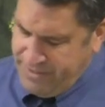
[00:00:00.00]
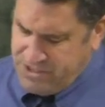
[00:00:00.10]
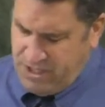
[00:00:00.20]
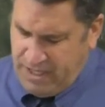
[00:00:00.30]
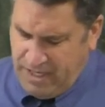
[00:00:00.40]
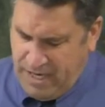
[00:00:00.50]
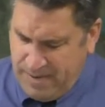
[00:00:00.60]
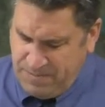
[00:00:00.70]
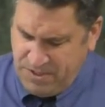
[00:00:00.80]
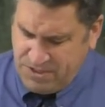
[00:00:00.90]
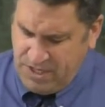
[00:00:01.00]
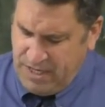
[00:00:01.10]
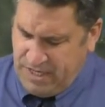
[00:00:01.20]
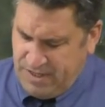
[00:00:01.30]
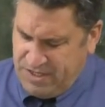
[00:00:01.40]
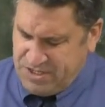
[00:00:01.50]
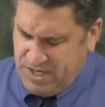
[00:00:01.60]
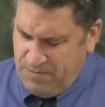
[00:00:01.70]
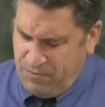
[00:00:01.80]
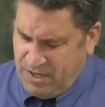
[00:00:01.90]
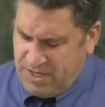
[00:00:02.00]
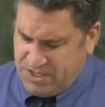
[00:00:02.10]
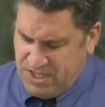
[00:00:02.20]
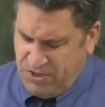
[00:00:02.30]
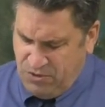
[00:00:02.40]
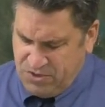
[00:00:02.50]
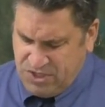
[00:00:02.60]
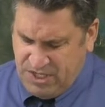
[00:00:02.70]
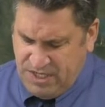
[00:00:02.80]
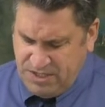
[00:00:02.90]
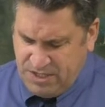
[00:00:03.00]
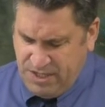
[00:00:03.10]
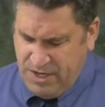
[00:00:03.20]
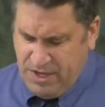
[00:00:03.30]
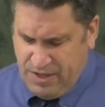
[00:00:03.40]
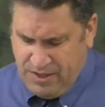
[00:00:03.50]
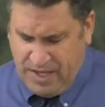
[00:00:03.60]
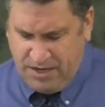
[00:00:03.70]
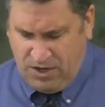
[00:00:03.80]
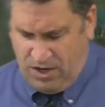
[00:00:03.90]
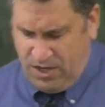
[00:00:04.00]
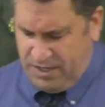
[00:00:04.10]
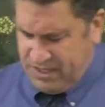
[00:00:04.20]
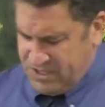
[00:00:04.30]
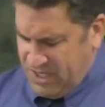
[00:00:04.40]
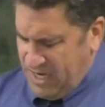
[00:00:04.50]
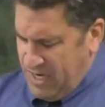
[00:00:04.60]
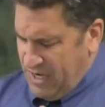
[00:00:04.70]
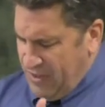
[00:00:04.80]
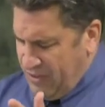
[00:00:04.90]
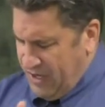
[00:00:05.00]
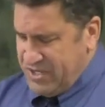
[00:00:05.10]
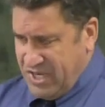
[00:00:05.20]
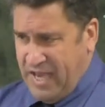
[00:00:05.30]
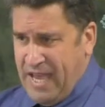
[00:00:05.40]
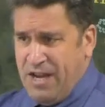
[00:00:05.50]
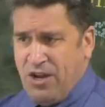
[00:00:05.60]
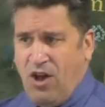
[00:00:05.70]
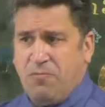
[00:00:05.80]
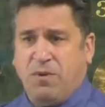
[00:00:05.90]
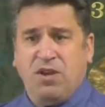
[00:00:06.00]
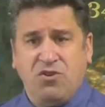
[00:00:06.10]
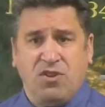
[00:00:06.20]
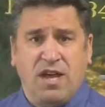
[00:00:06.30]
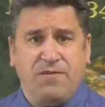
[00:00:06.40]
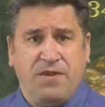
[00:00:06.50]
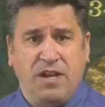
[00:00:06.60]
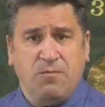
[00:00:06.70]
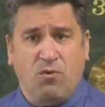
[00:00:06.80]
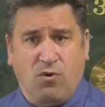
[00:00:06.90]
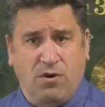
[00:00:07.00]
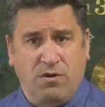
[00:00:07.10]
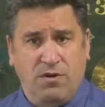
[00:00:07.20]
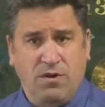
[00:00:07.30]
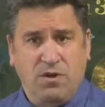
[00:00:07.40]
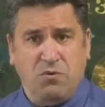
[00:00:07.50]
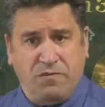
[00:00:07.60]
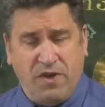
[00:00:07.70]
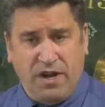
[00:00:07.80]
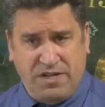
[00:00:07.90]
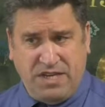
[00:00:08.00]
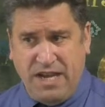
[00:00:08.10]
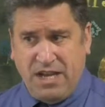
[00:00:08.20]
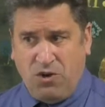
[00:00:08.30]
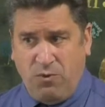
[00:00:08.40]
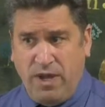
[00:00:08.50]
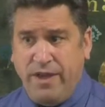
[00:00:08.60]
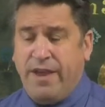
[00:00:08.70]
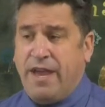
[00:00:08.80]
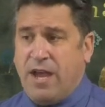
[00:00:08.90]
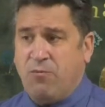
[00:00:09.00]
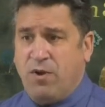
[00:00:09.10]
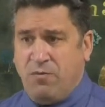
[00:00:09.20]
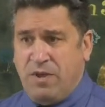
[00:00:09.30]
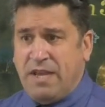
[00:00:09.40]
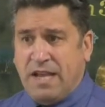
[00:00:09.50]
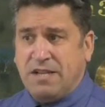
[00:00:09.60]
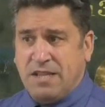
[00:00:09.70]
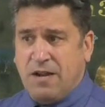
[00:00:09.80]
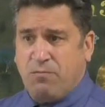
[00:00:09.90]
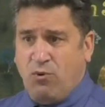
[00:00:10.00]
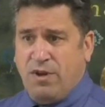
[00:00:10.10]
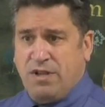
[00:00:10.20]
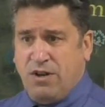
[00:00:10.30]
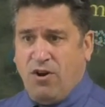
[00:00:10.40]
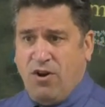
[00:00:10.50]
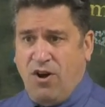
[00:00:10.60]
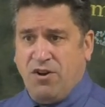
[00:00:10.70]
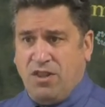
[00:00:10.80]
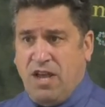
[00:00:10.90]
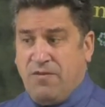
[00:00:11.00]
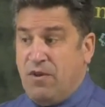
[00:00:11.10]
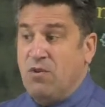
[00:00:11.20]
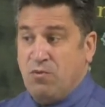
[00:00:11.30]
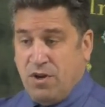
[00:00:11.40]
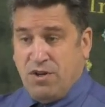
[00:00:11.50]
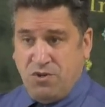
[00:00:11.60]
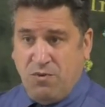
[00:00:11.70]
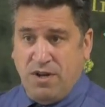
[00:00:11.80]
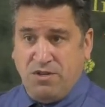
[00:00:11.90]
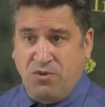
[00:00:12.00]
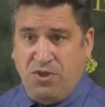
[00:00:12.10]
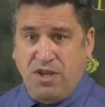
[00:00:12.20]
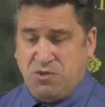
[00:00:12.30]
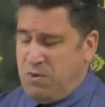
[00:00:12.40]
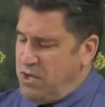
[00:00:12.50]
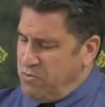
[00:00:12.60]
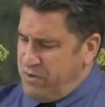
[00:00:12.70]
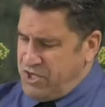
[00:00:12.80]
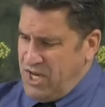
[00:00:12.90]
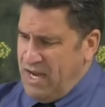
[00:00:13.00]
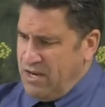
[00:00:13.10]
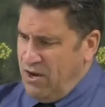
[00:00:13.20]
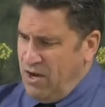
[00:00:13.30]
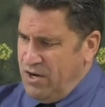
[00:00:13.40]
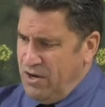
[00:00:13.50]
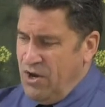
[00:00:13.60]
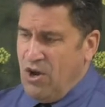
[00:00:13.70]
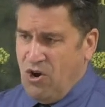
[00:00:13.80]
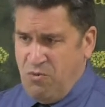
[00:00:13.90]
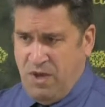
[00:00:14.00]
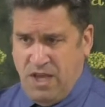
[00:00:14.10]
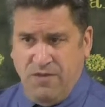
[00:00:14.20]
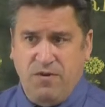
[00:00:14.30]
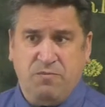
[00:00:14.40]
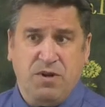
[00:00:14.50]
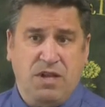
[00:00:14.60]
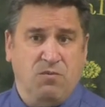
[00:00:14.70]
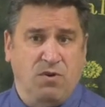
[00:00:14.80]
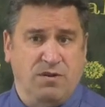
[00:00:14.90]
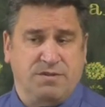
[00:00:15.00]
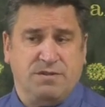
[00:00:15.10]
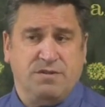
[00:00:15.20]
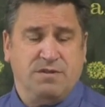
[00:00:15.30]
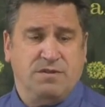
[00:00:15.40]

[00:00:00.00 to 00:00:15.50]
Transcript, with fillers: See, he empties. In this step, we can see those things that God is saying, this cannot be in your life anymore. We've got to take it away. And when we get to that point in our heart and our life, we're going to do one or two things. We either reject God or we give up what He wants.